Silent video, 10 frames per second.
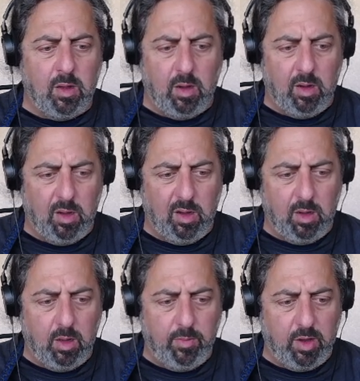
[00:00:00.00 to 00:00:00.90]

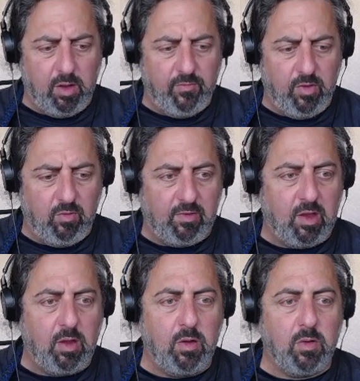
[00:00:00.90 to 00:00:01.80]
a bit
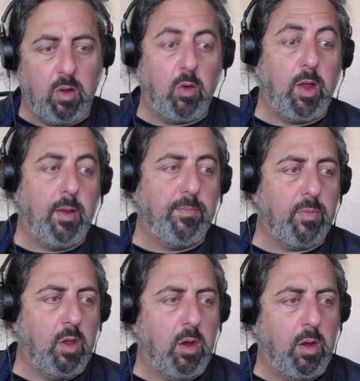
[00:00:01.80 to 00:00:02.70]
confusing here. Okay,
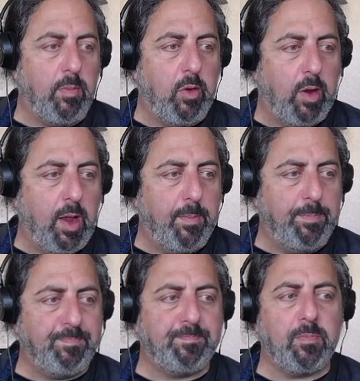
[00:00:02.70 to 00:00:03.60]
here I am.
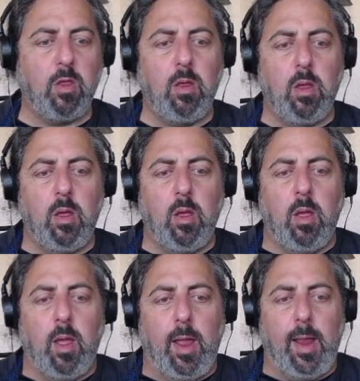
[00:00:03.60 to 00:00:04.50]

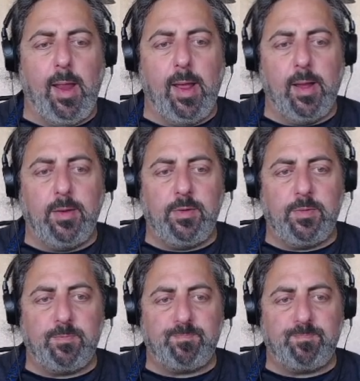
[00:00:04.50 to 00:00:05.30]
And